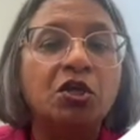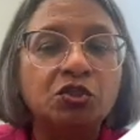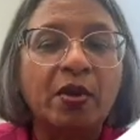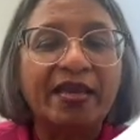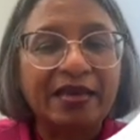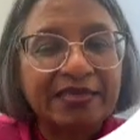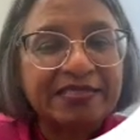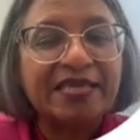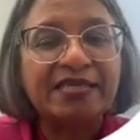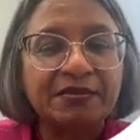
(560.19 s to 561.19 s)
So I
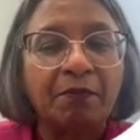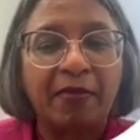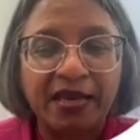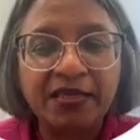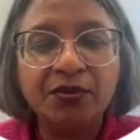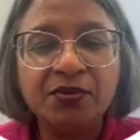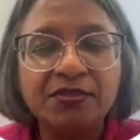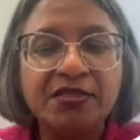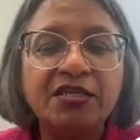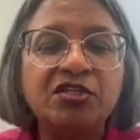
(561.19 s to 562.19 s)
assess my
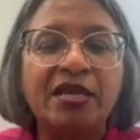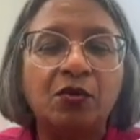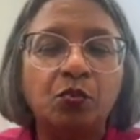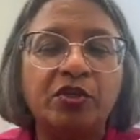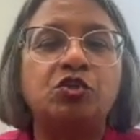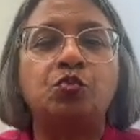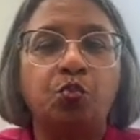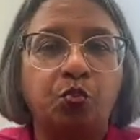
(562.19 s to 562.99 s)
usage and which